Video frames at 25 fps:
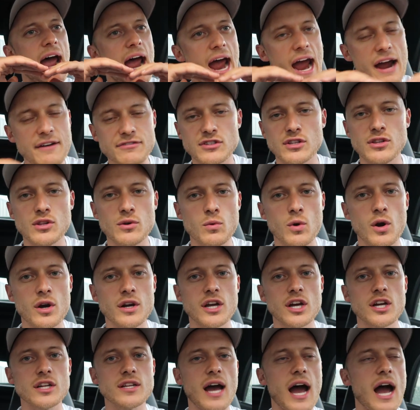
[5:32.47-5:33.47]
After the
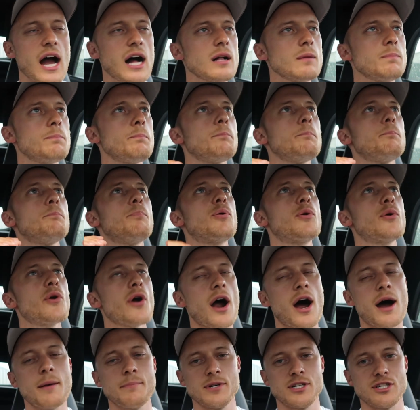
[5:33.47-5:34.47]
workout, I'll
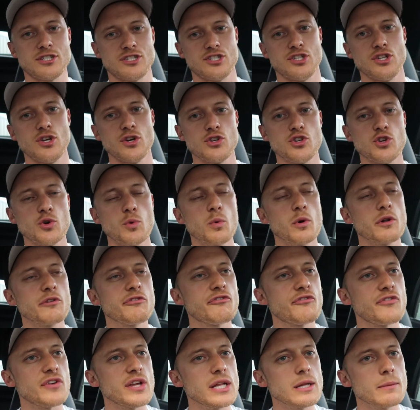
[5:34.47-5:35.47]
promise you, you will
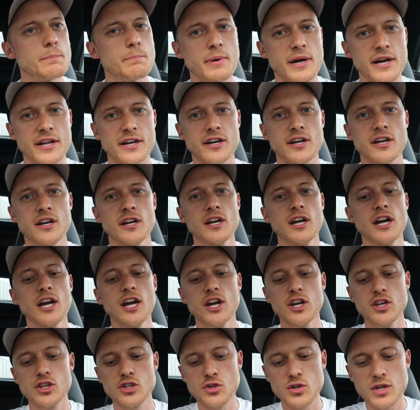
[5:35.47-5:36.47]
feel better,
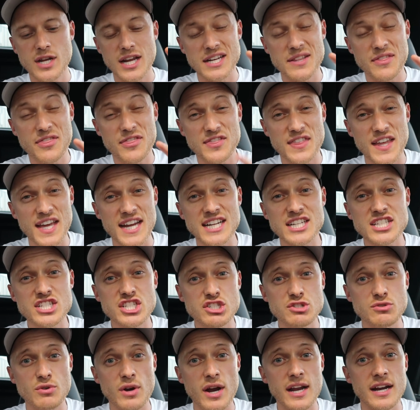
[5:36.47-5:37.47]
you can think
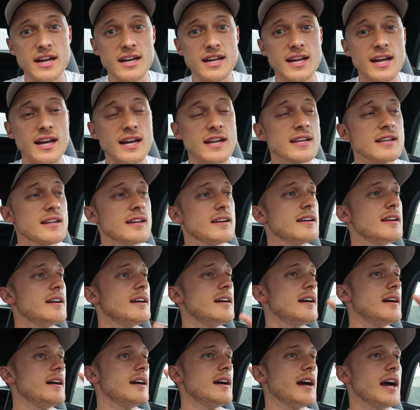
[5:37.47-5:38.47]
straight again,
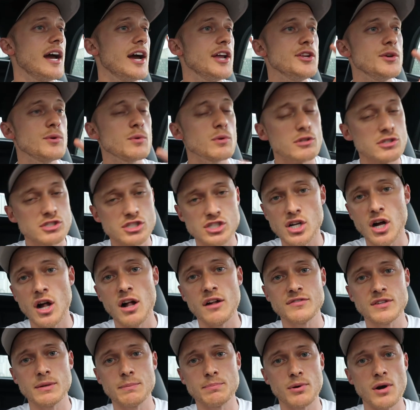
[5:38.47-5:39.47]
and you will
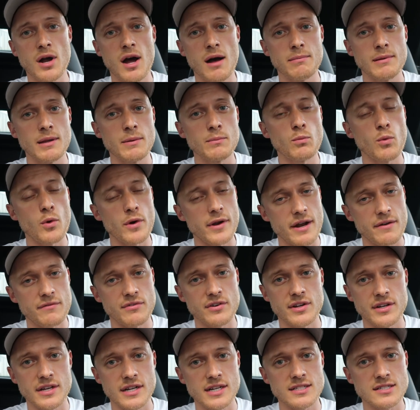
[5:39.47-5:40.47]
solve the problem,
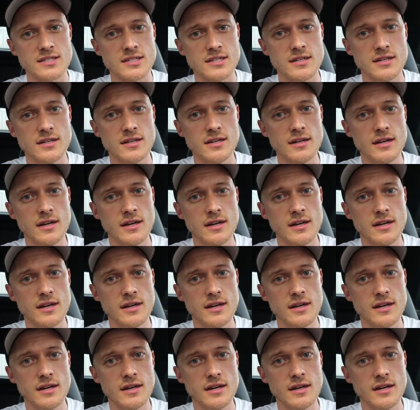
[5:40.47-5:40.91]
whatever it is.